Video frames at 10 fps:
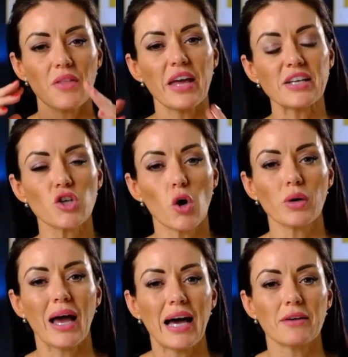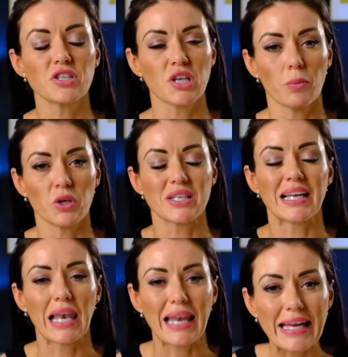they don't have someone to
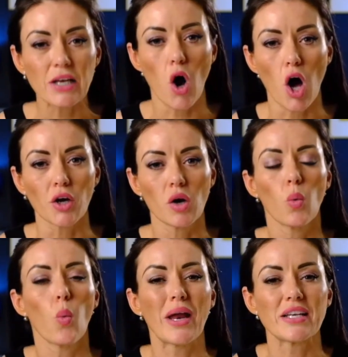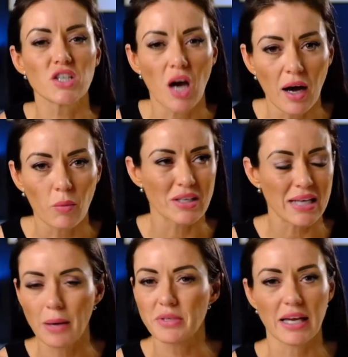lean on when
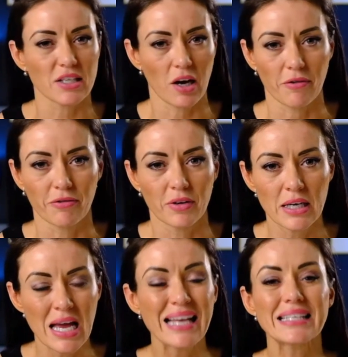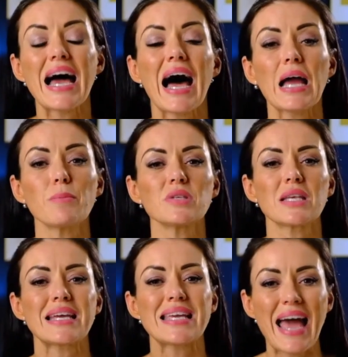times get tough. Times
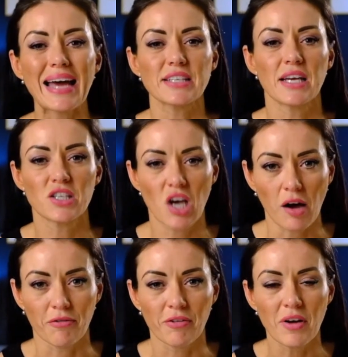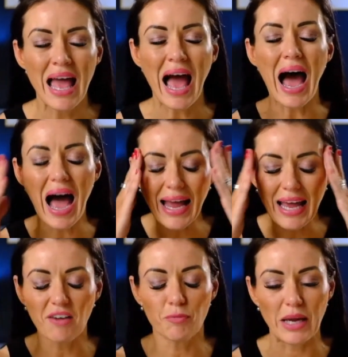get tough. I
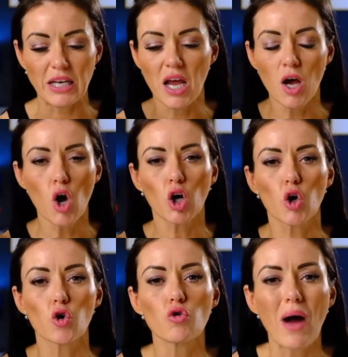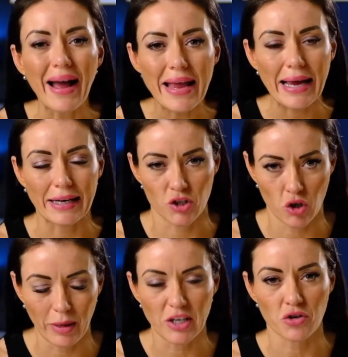have been crying
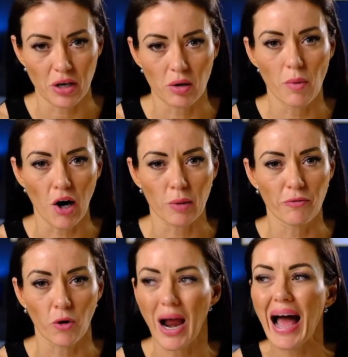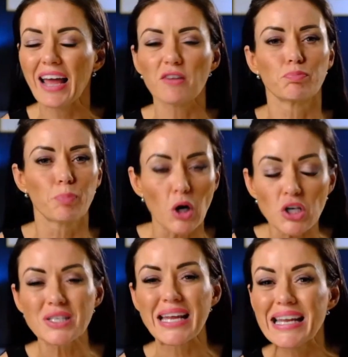to my trainer Mark before. I have
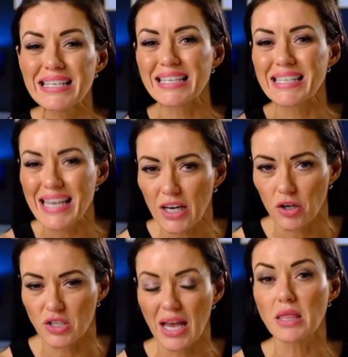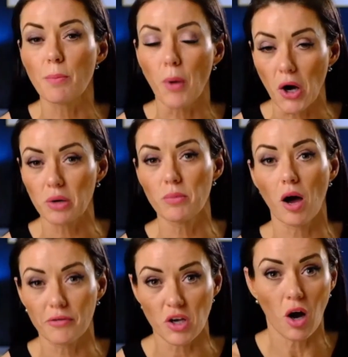burst into tears at the bottom
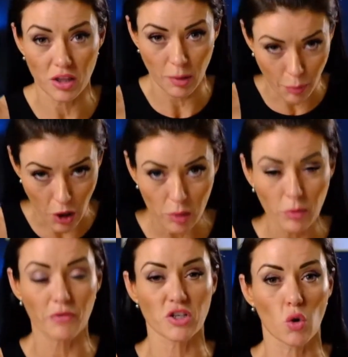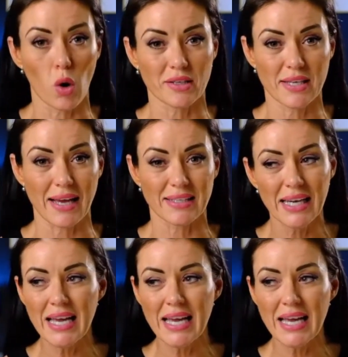of a squat set.